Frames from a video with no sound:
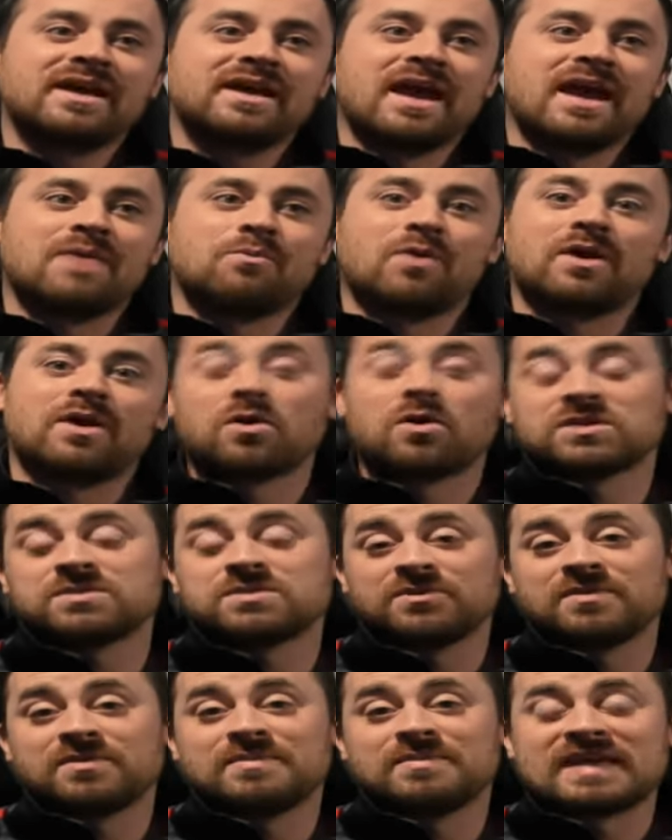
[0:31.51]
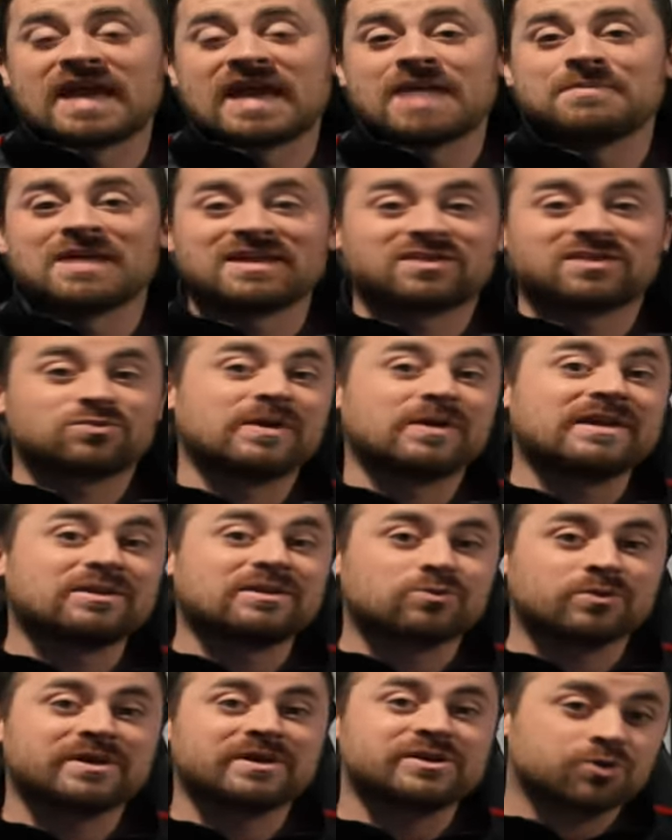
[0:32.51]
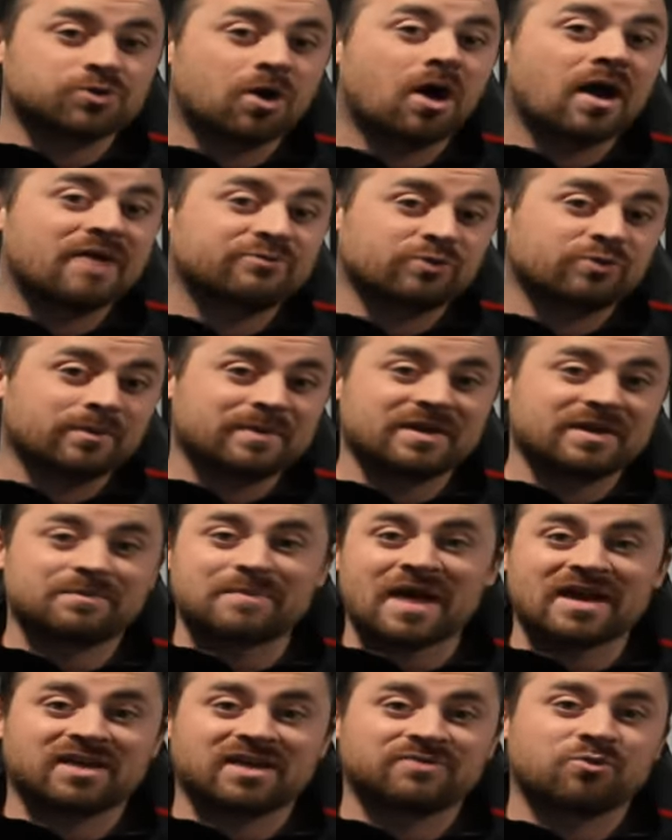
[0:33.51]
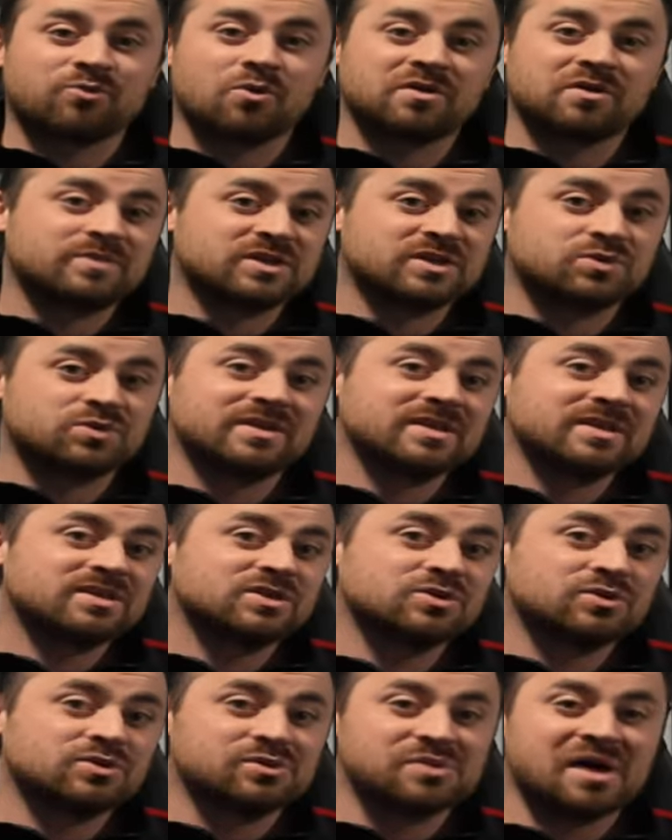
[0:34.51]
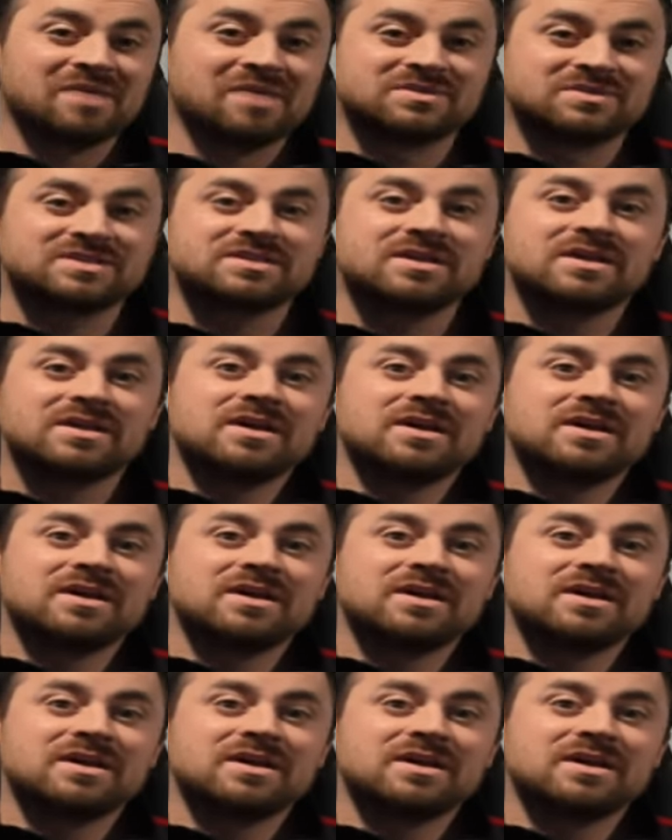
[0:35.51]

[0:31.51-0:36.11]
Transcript: in what ultimately became a 3 3 draw after a bit of back and forth between the two clubs.